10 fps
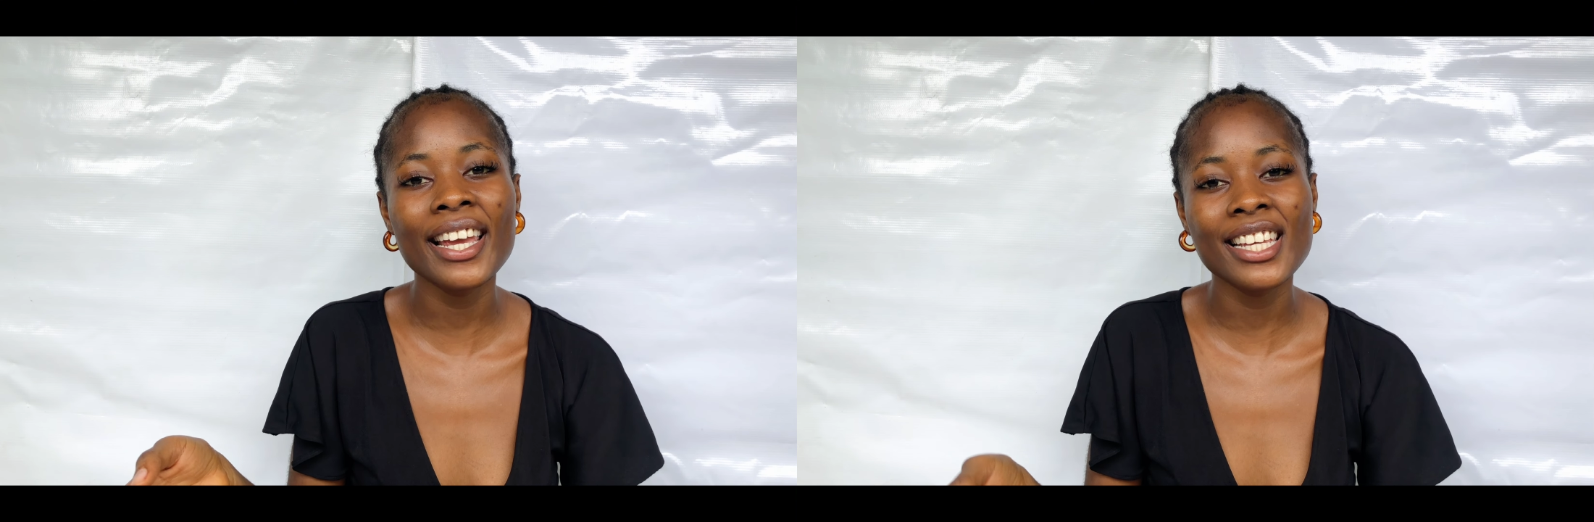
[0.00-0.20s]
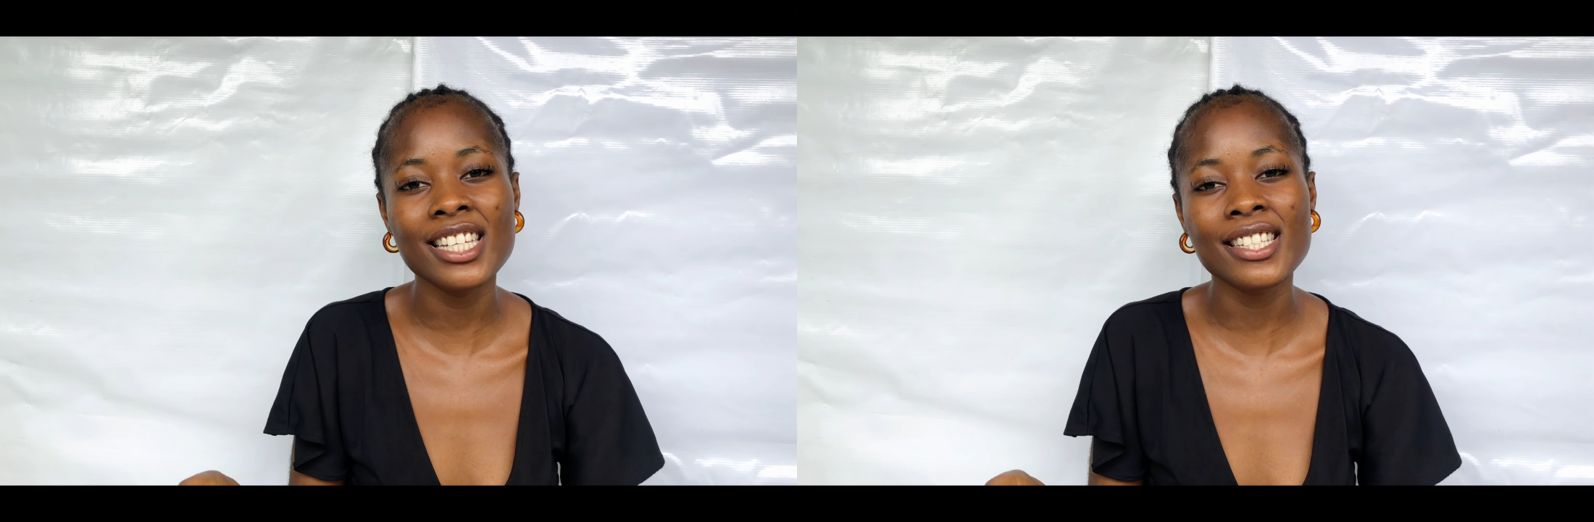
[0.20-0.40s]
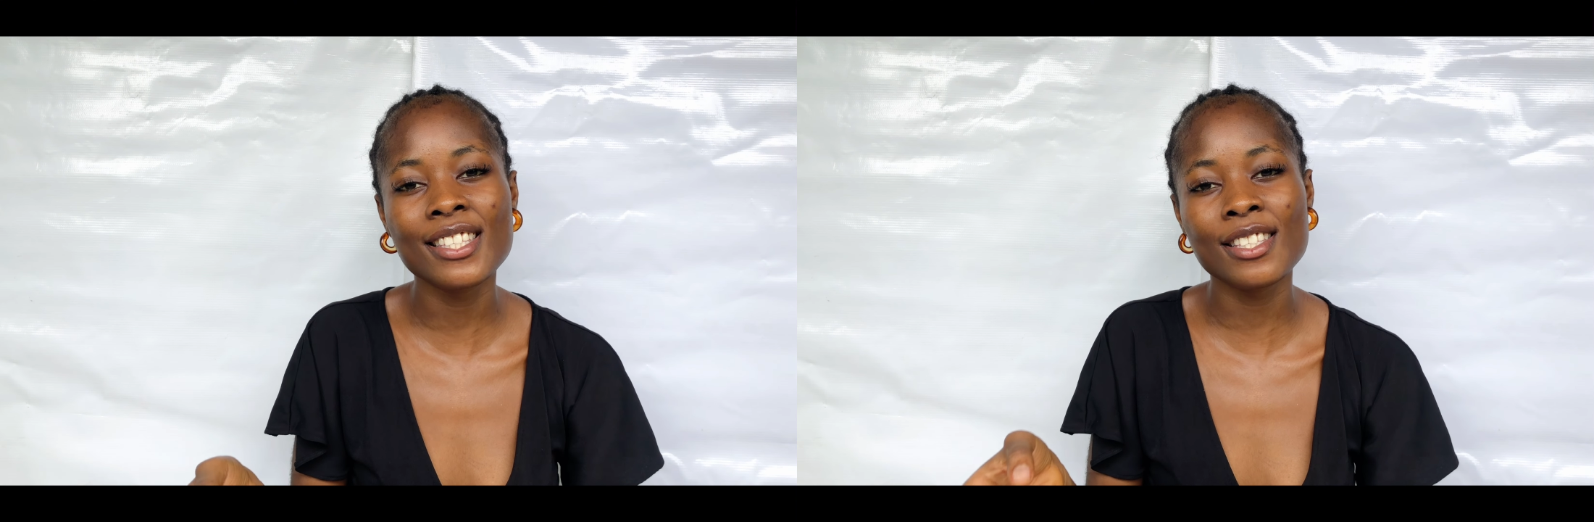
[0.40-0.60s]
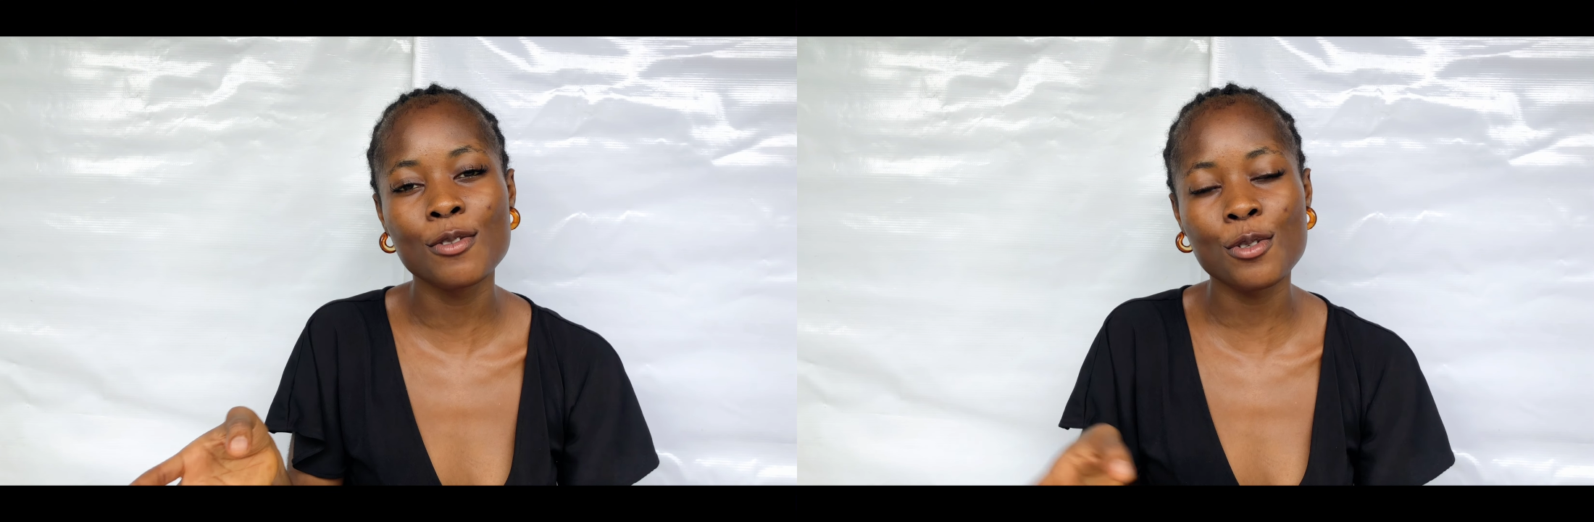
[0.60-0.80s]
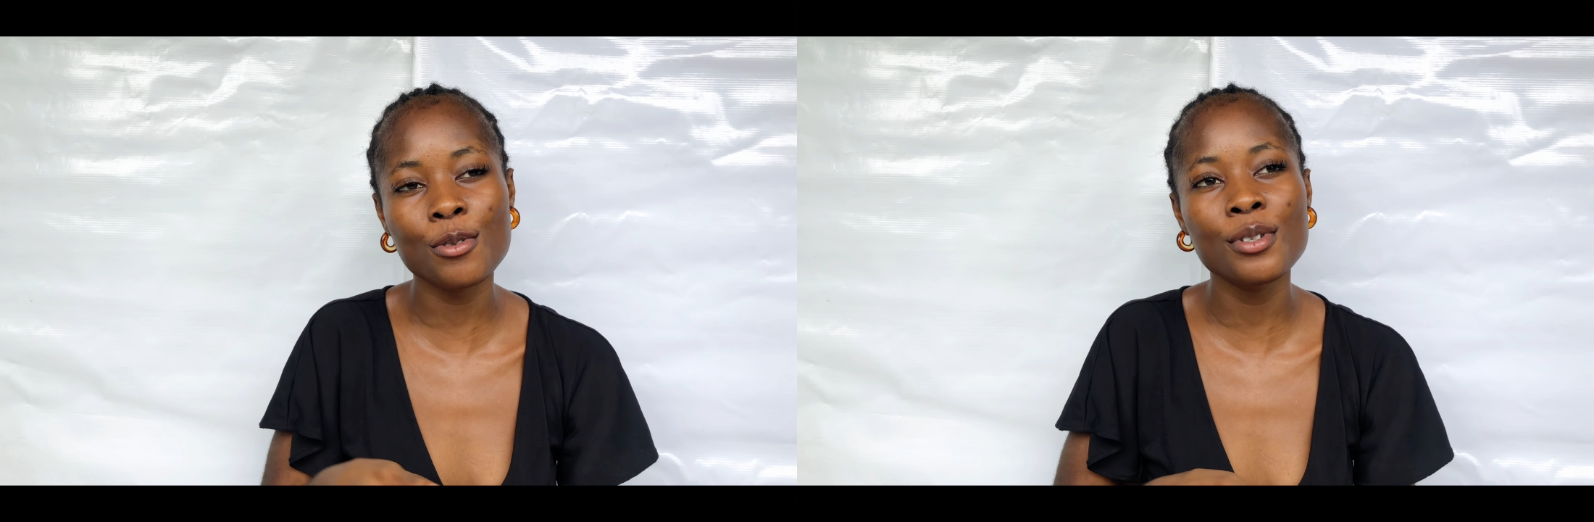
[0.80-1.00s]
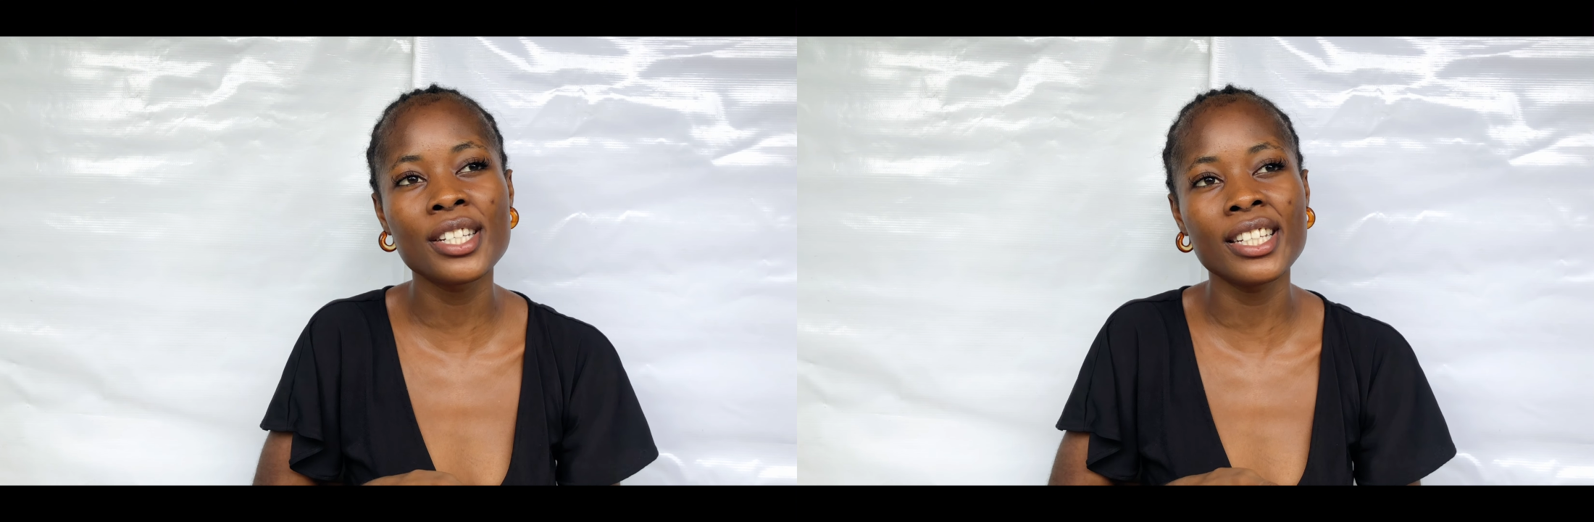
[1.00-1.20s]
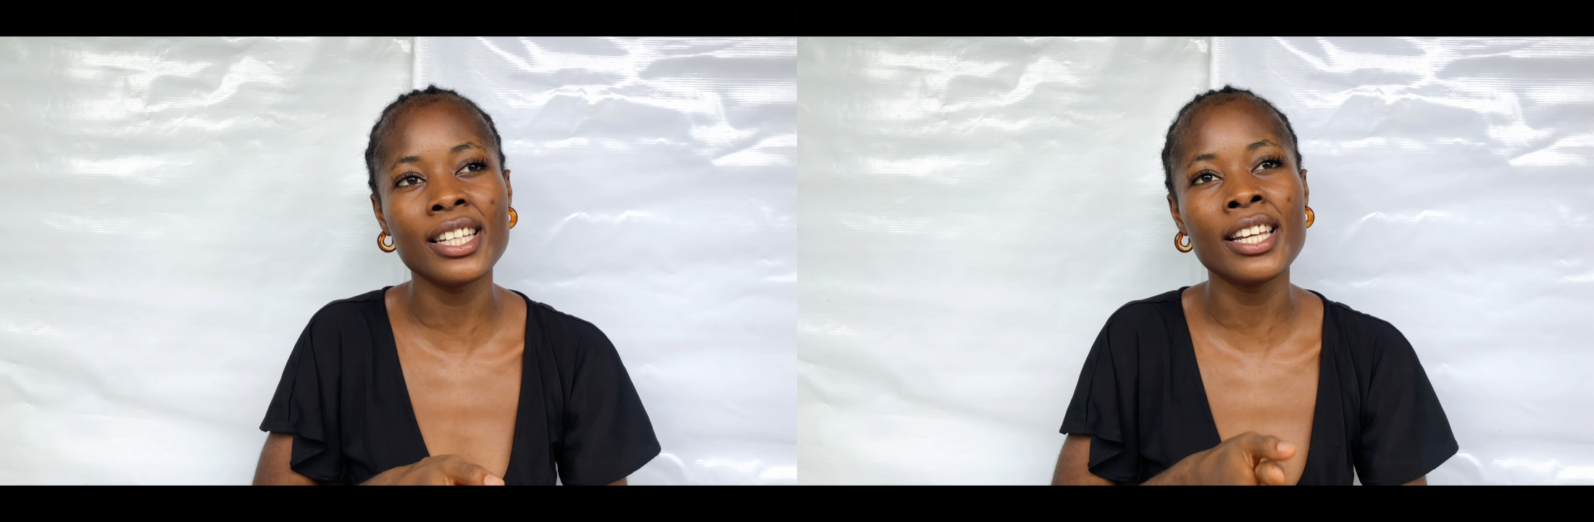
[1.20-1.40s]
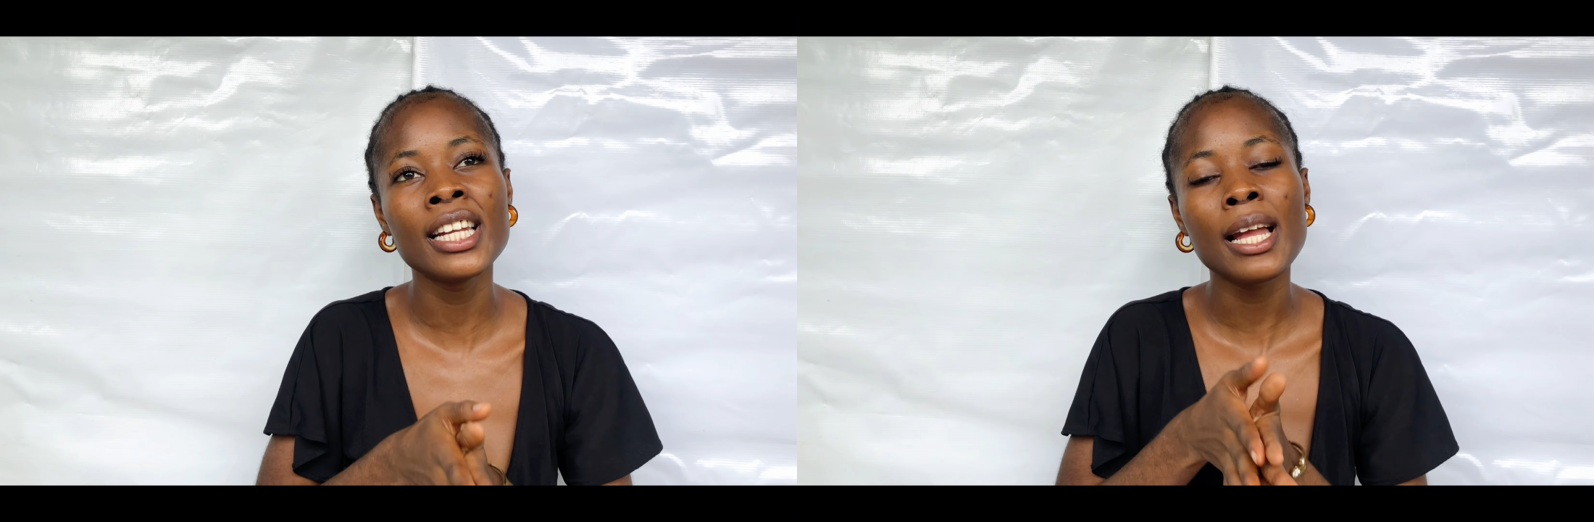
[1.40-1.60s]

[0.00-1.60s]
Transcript: is through the